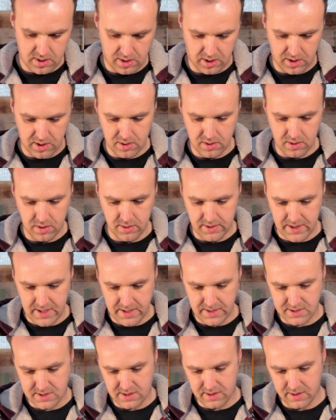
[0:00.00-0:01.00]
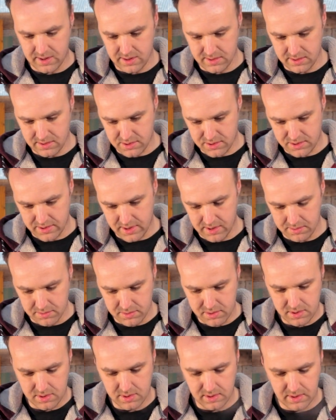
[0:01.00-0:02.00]
Again, all nice thin
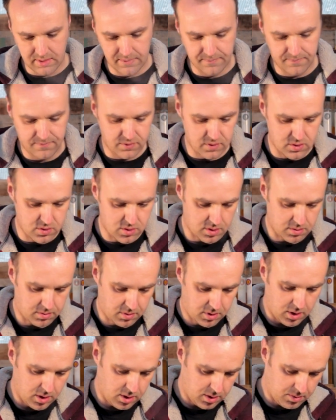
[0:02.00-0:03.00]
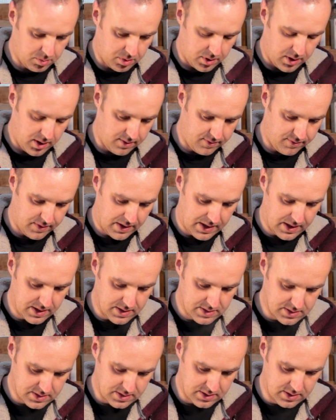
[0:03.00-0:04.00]
strips. Should cook pretty
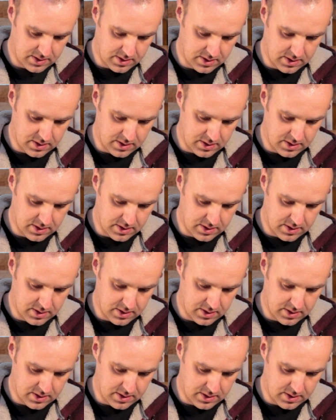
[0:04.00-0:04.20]
fast.